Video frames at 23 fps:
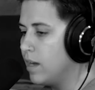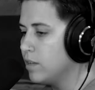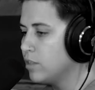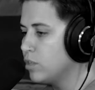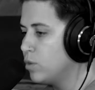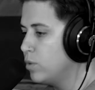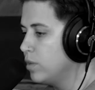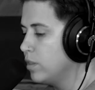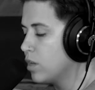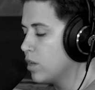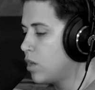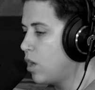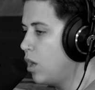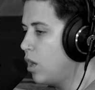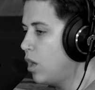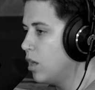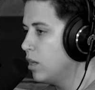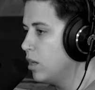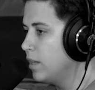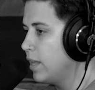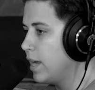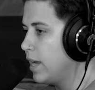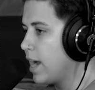so in the
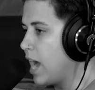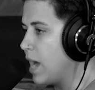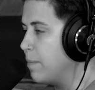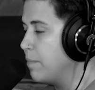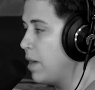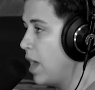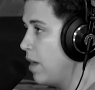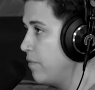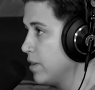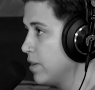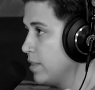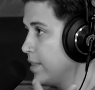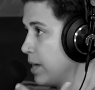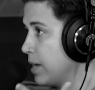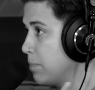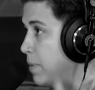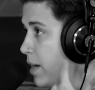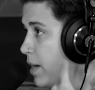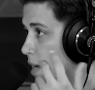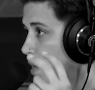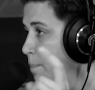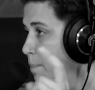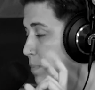car, like I'm having like
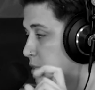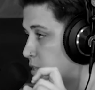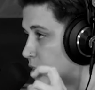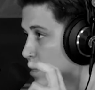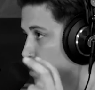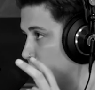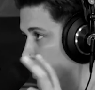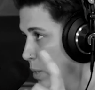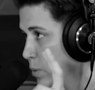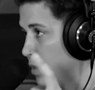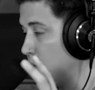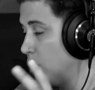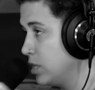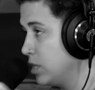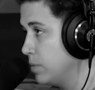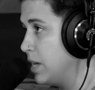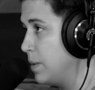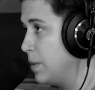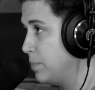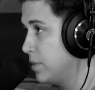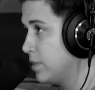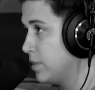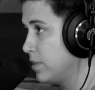my episodes. I would call them
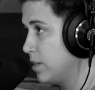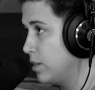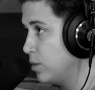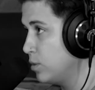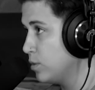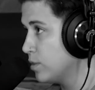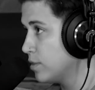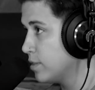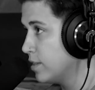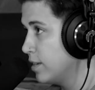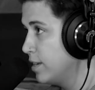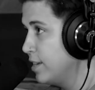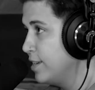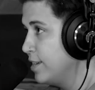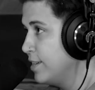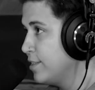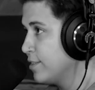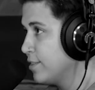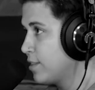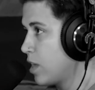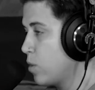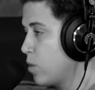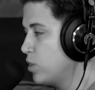episodes.
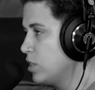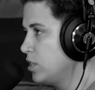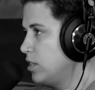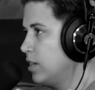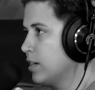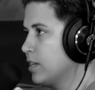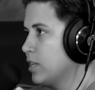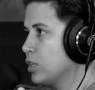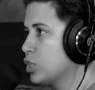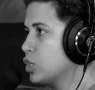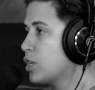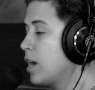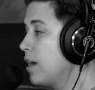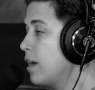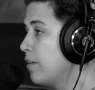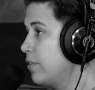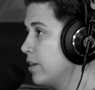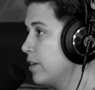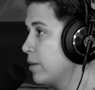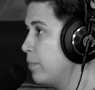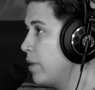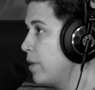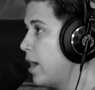So like we're stuck in
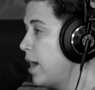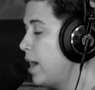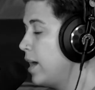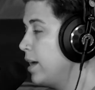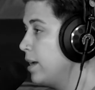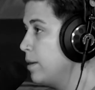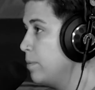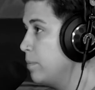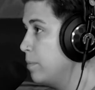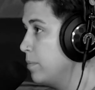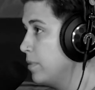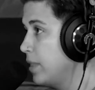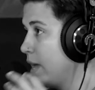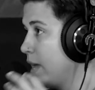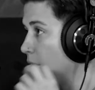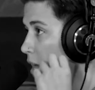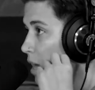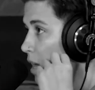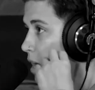traffic, but I'm